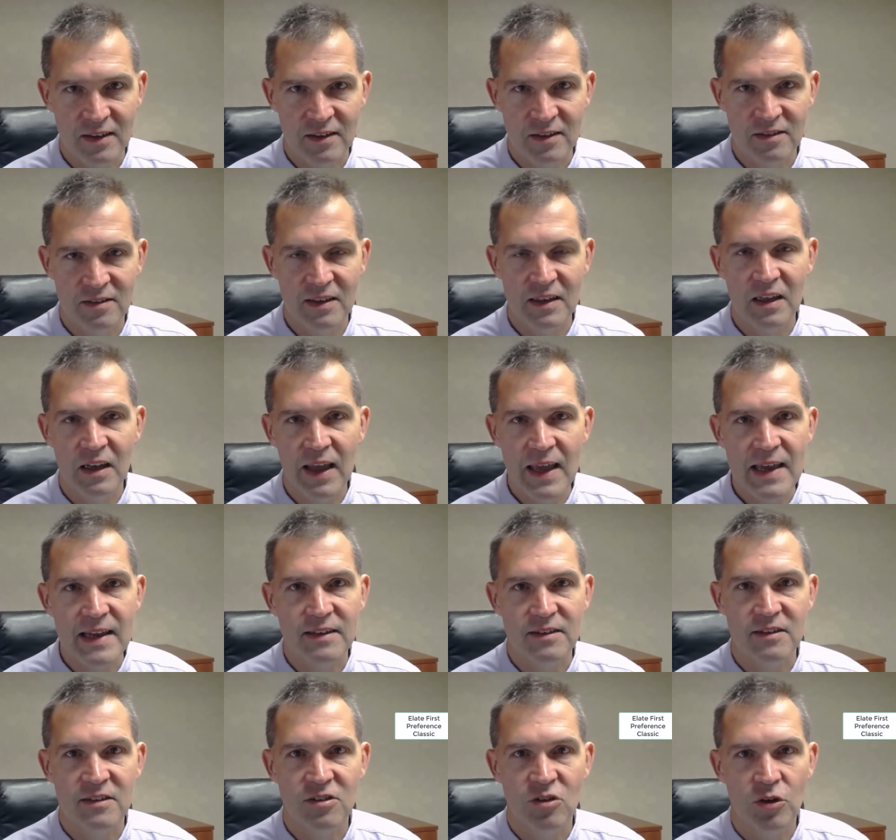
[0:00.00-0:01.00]
because
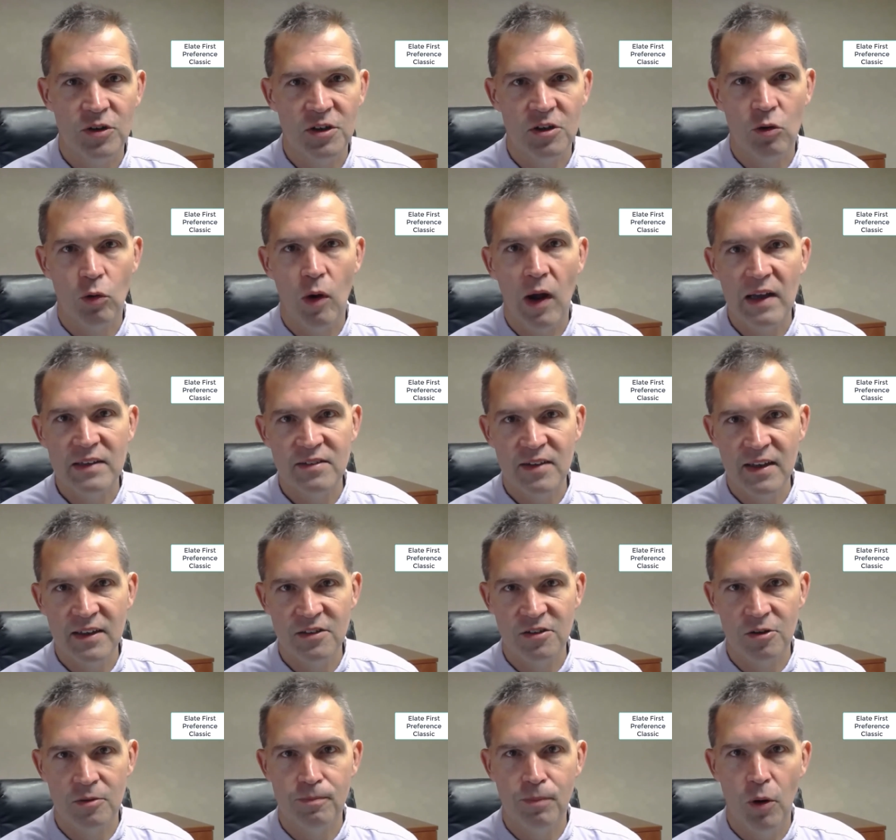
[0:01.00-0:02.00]
Elate is going to
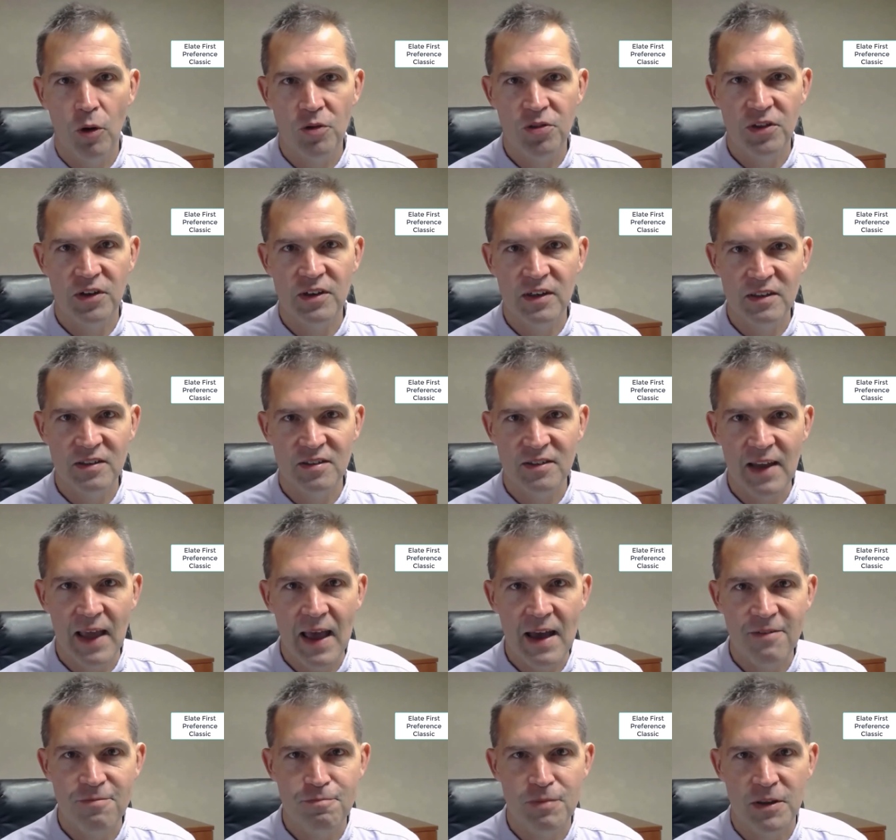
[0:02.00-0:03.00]
cross-enter both the Distaff,